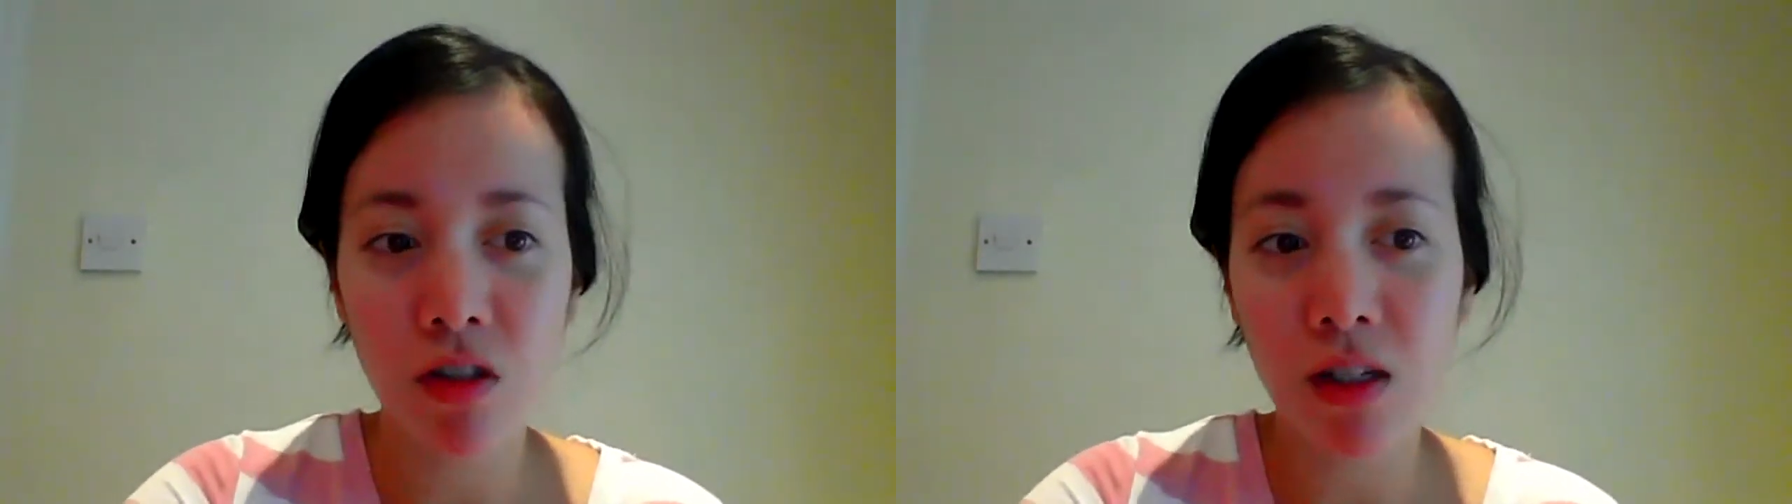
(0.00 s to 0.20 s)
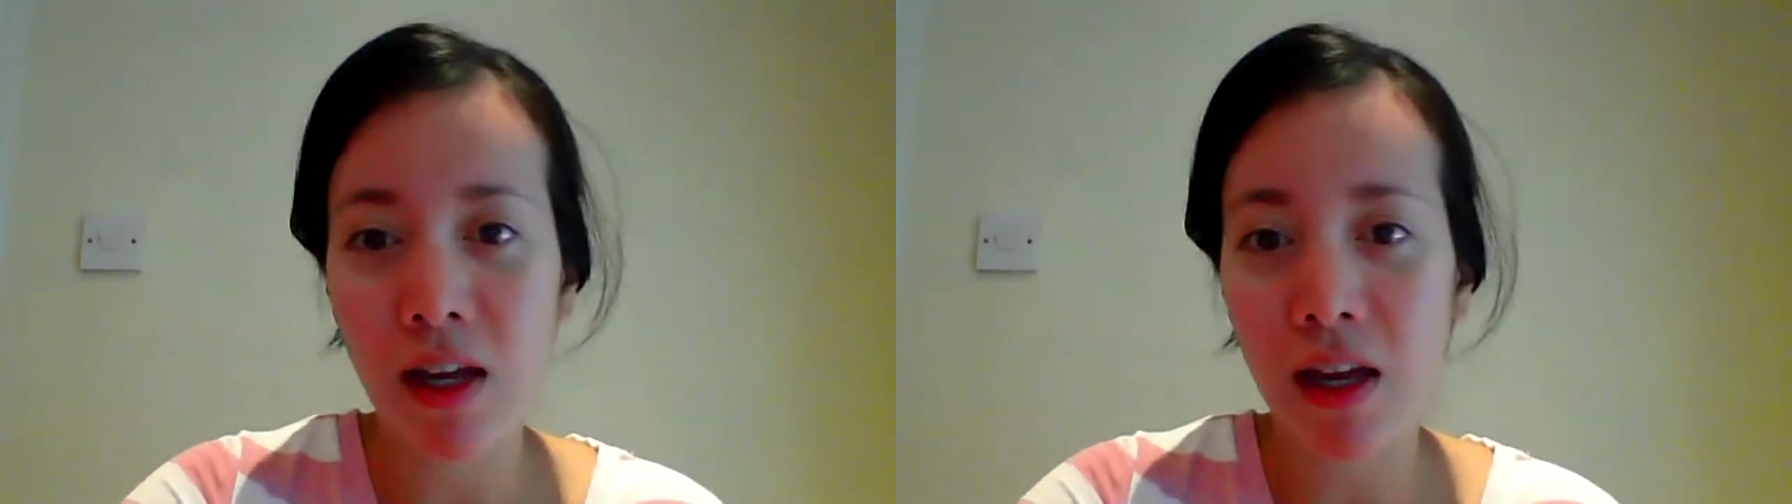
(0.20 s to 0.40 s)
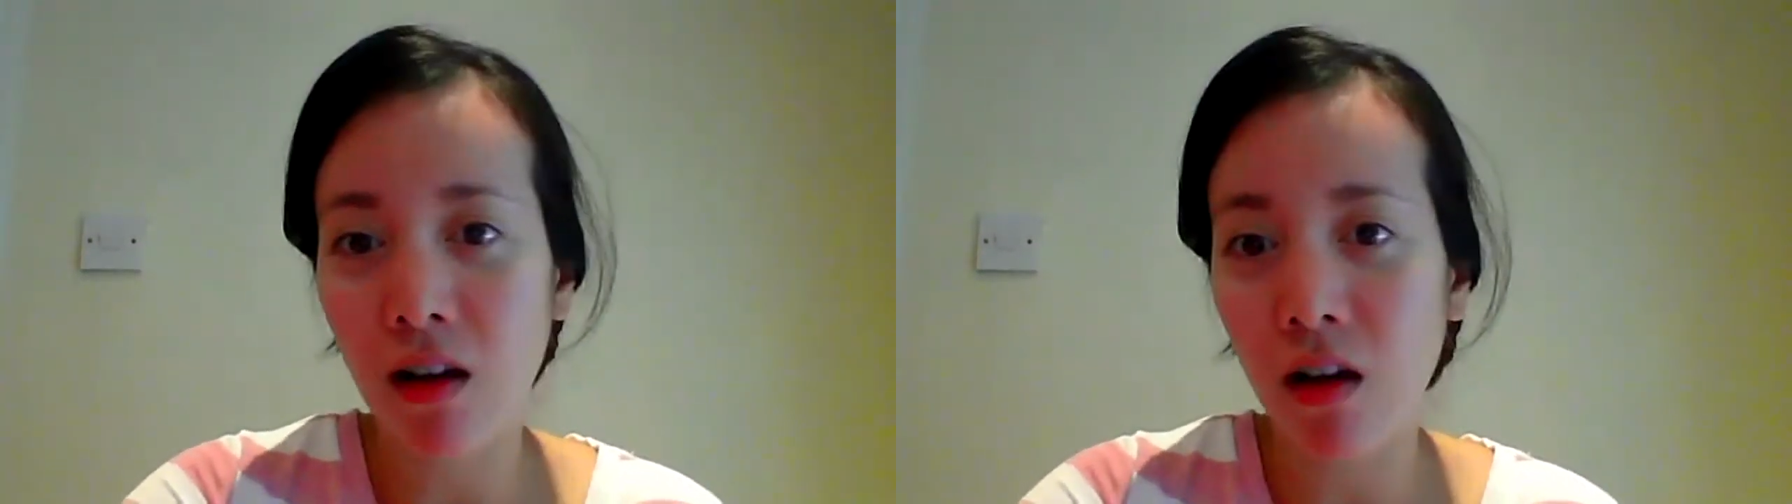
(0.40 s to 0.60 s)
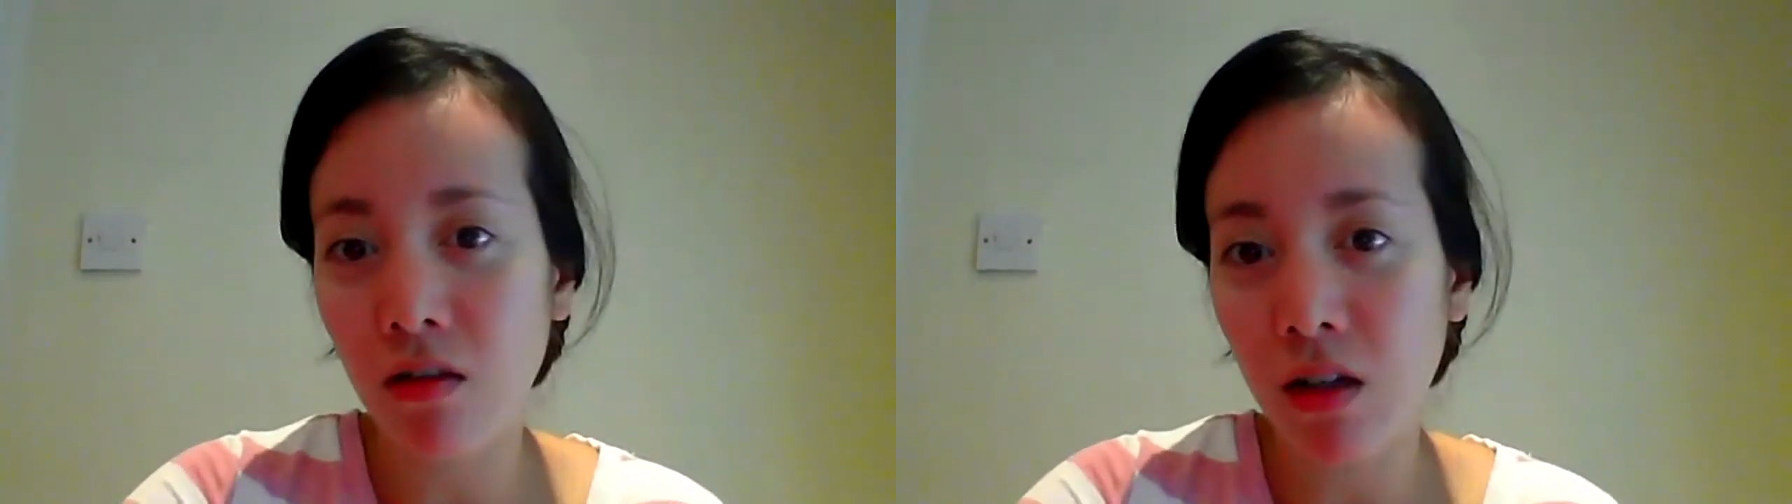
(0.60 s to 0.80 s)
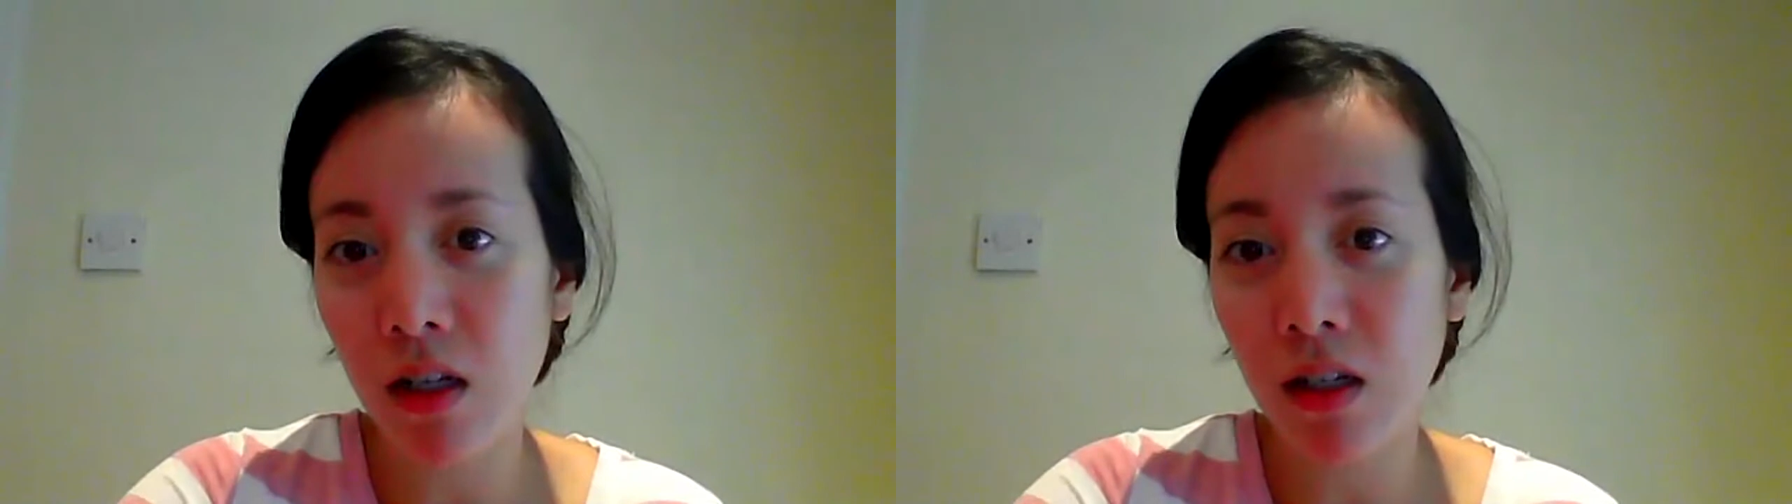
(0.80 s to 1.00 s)
And again, are
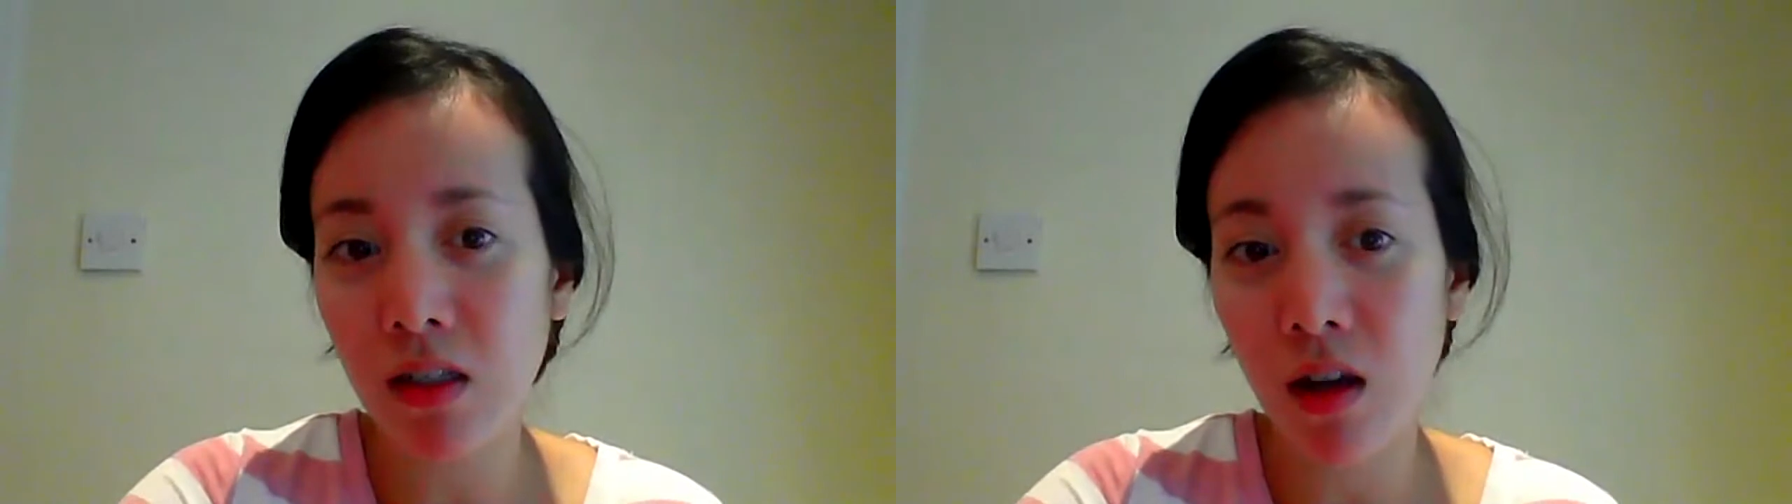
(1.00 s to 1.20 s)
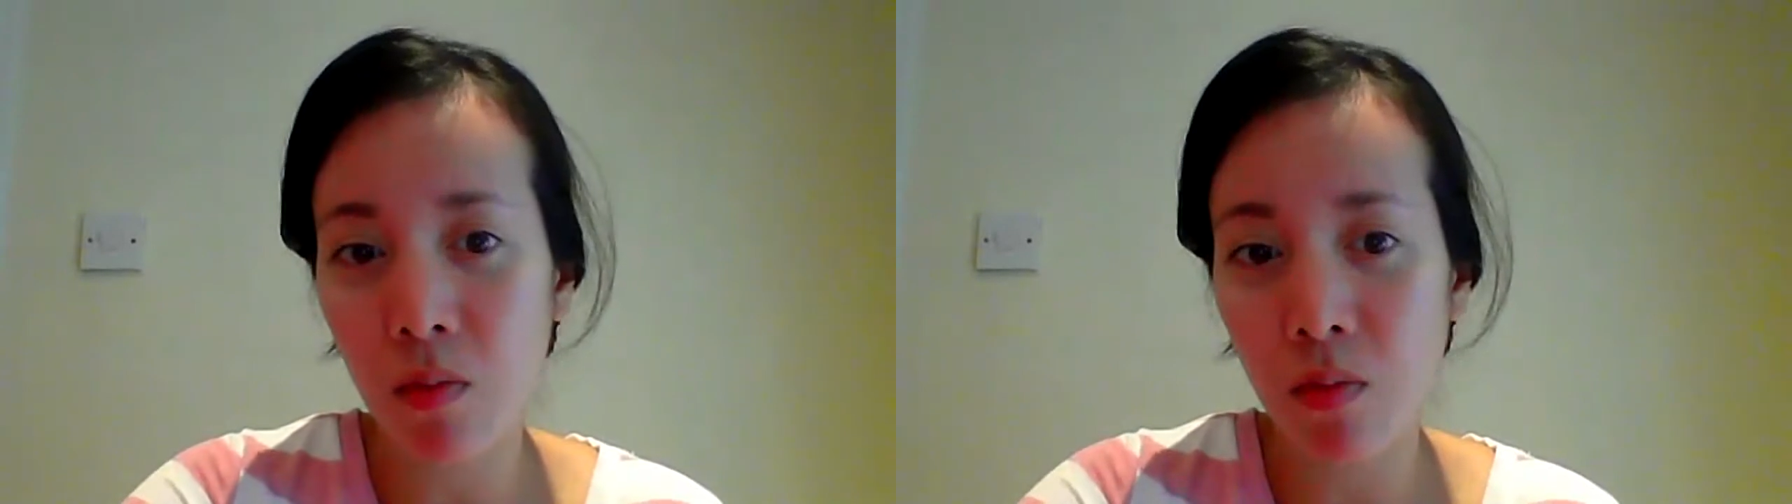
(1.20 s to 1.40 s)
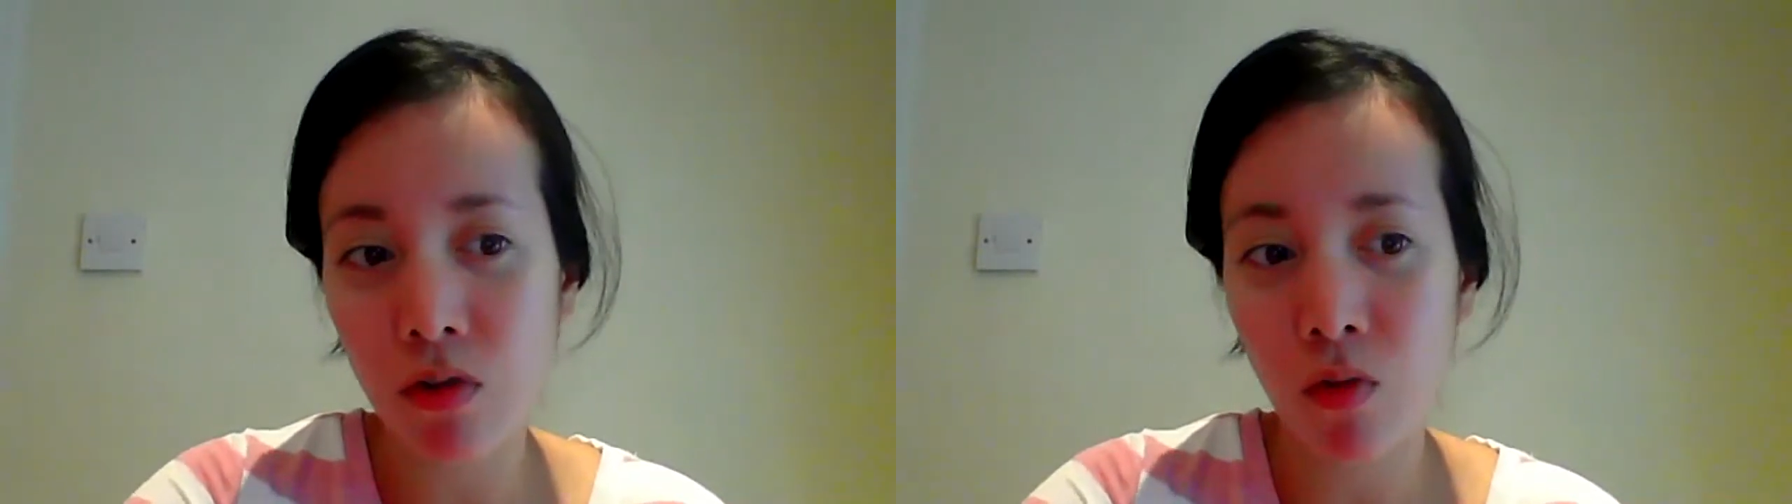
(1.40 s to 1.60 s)
there any examples of